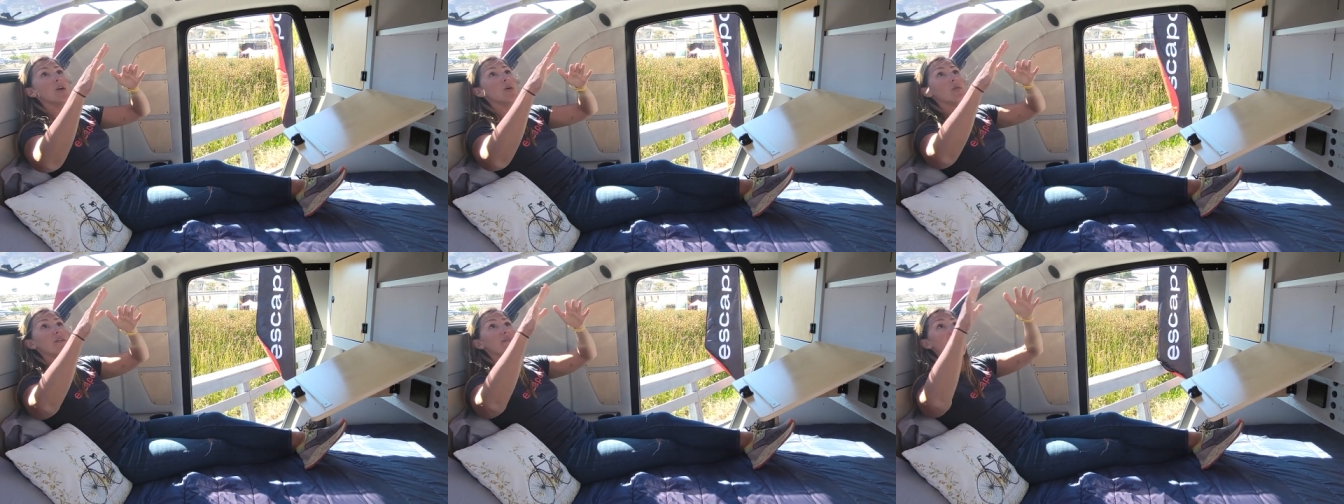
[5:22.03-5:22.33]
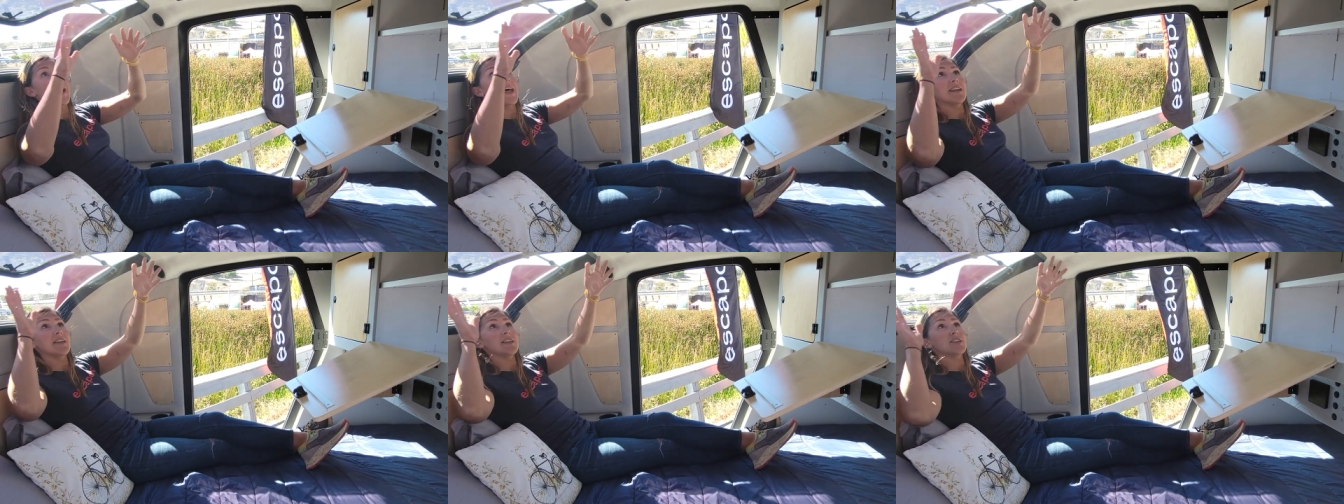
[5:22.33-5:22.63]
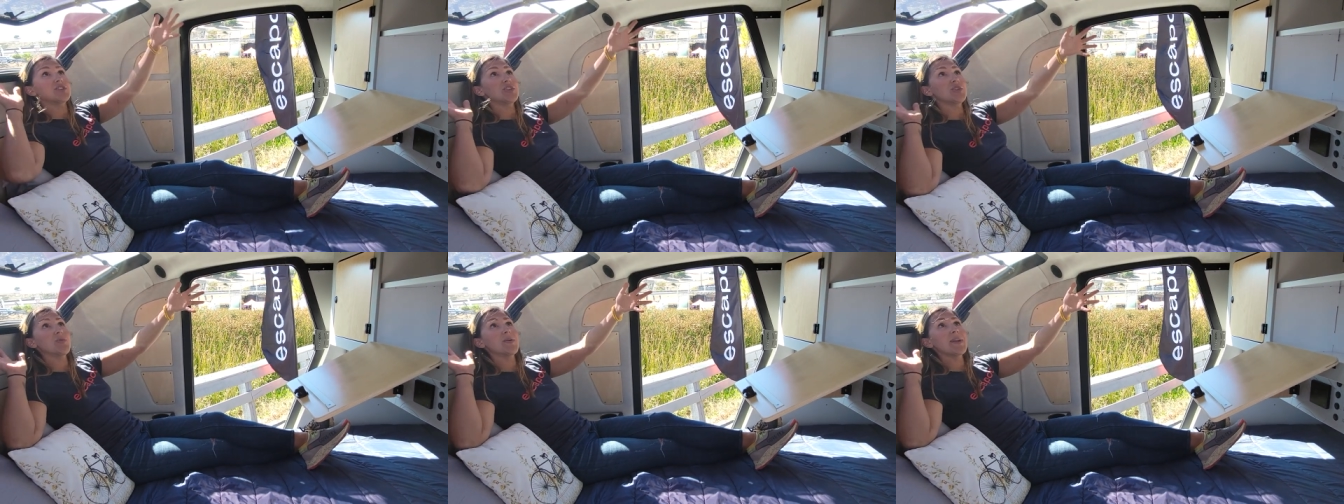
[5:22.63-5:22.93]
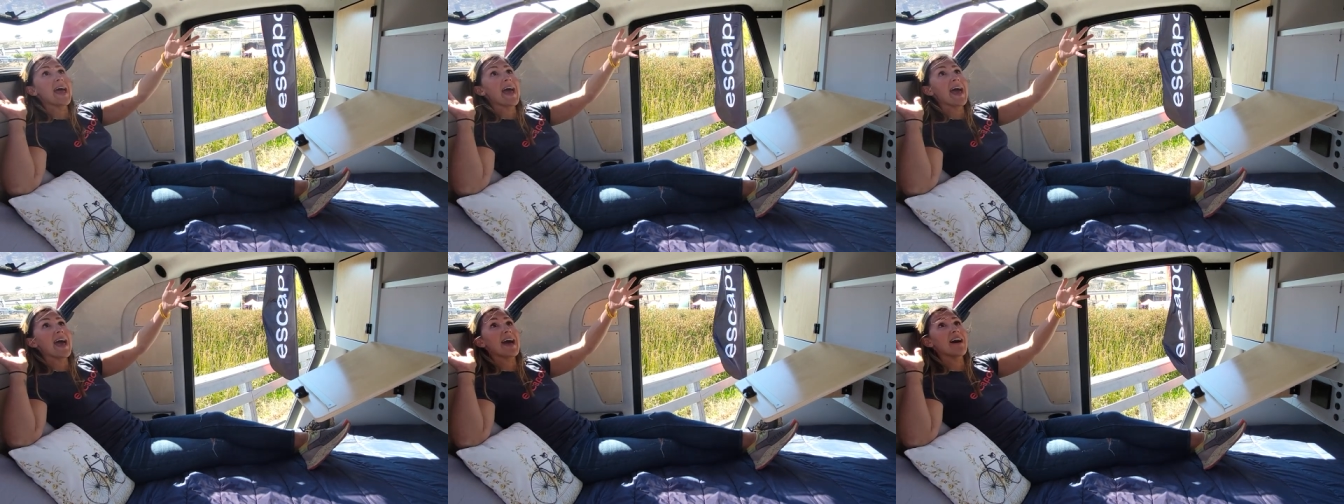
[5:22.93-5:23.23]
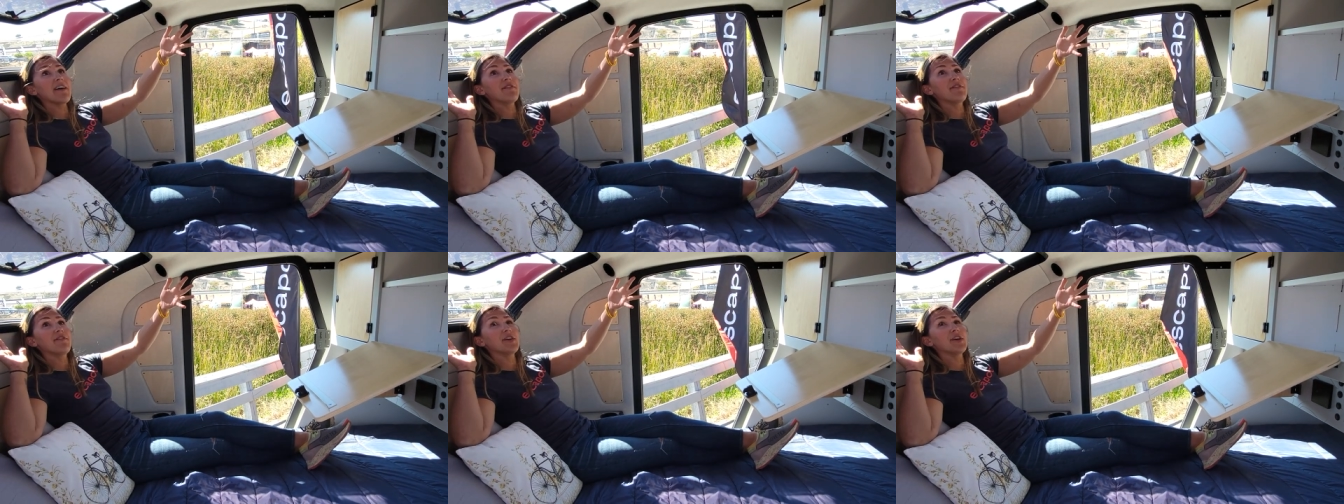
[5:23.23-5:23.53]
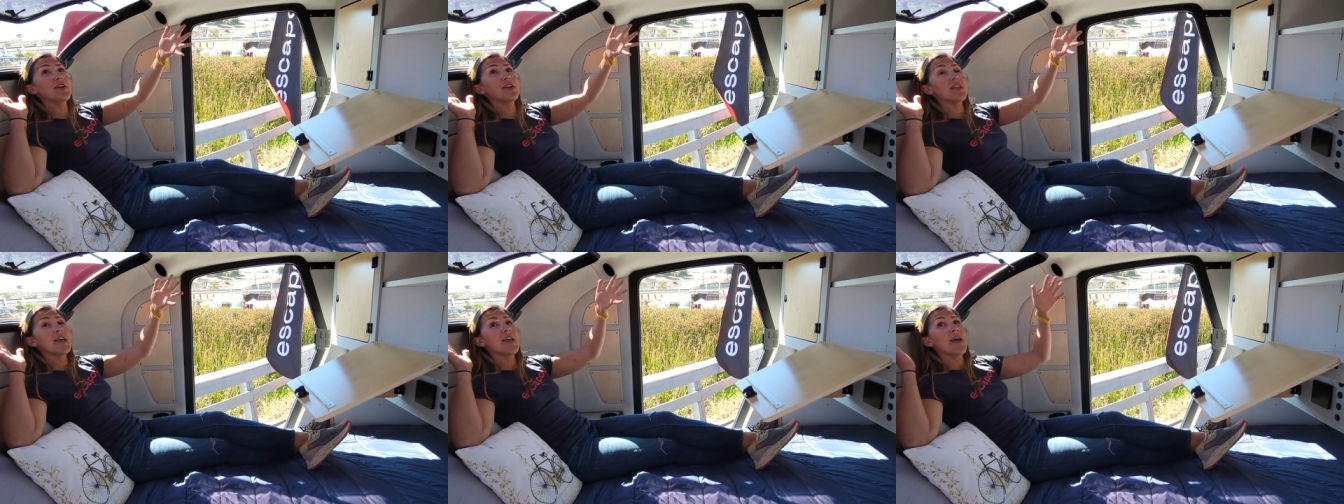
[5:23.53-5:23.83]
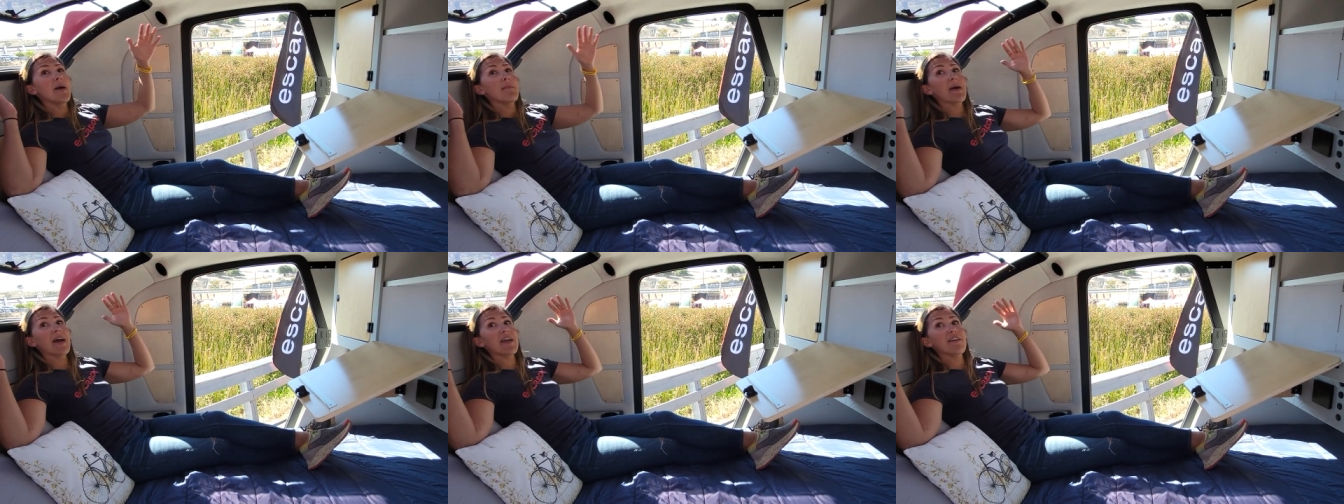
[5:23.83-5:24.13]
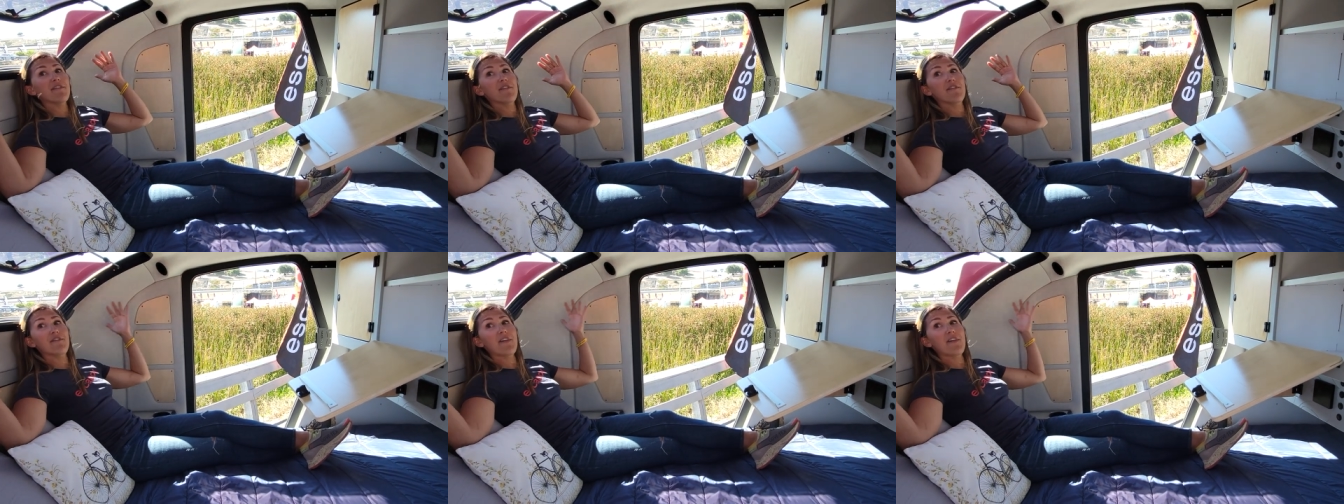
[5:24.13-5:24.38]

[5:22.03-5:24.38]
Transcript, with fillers: We've added a two and a half foot by